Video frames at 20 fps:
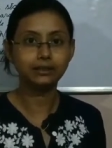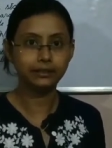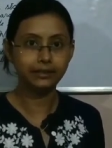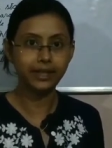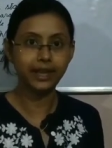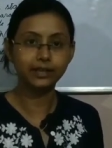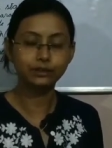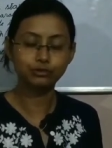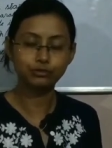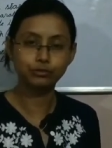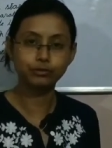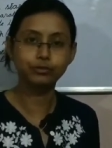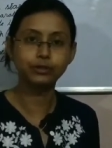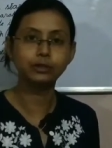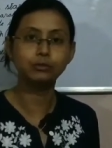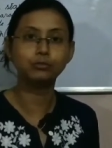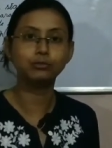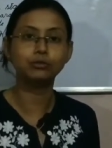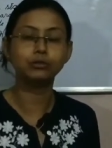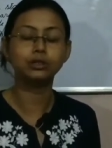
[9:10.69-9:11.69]
Next we
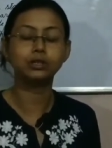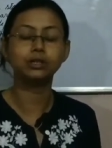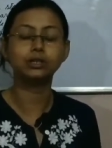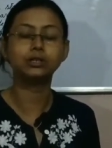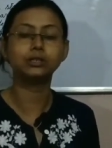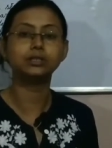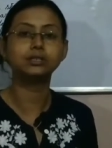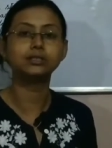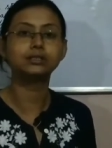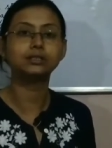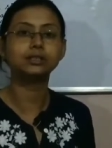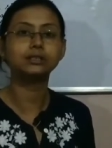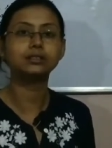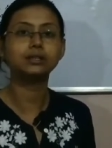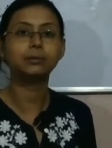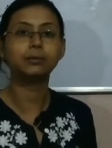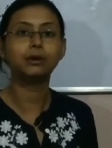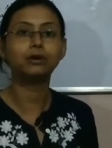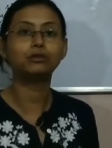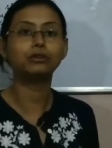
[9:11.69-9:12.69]
will discuss
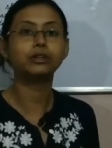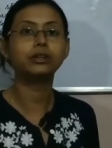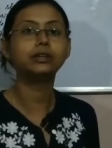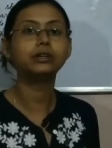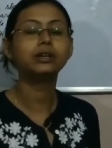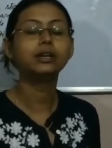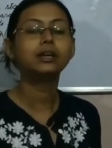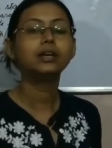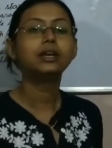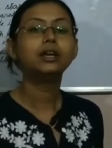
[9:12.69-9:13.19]
about it.